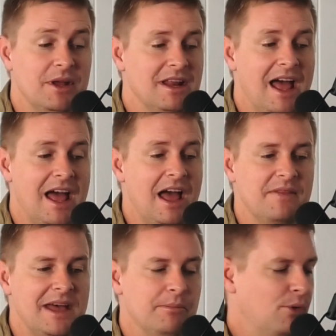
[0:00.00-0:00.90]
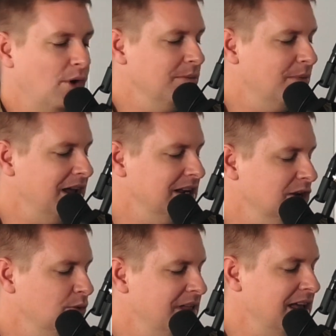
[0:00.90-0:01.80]
but at that point, mate,
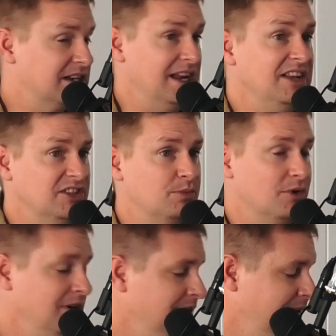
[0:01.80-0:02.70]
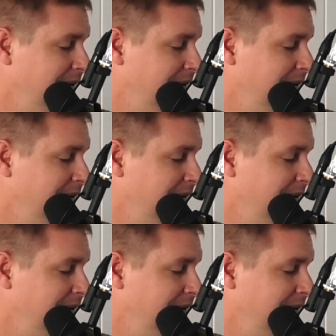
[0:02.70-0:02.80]
you were that desperate. I